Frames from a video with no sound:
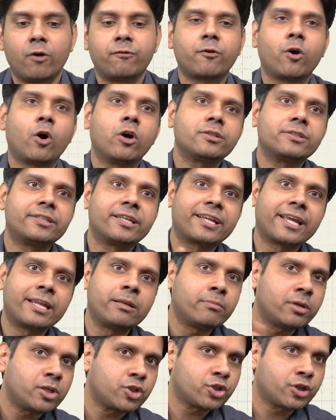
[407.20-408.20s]
Of course, there
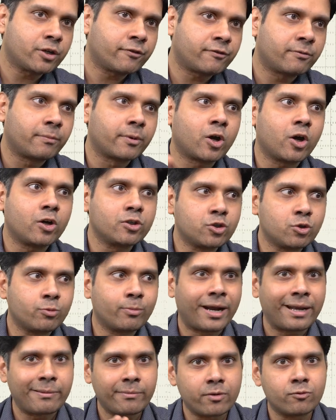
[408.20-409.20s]
can be shift because you
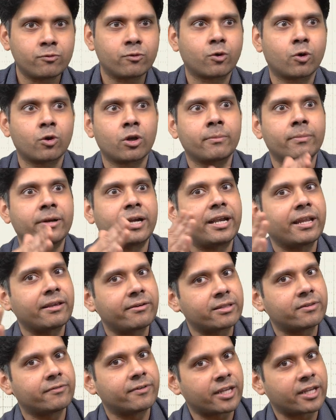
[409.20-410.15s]
might be collaborating with